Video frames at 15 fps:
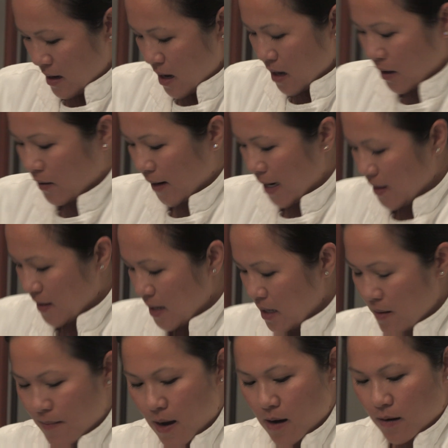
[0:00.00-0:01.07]
a great thing
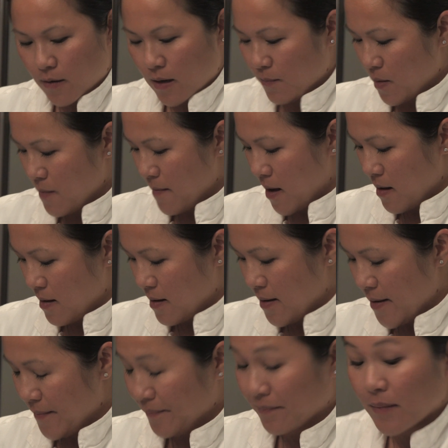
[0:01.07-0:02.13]
about
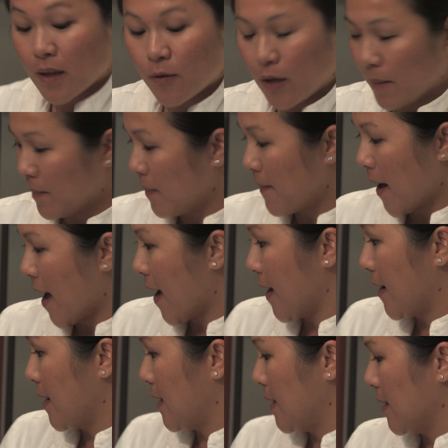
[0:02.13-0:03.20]
green
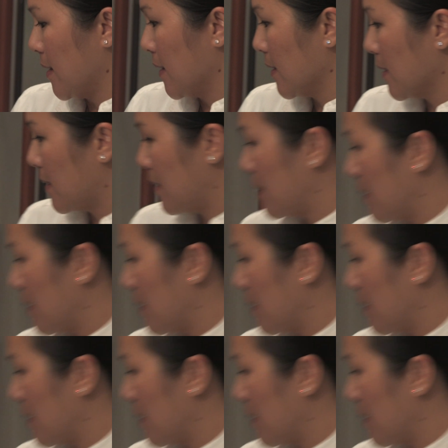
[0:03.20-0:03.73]
papaya is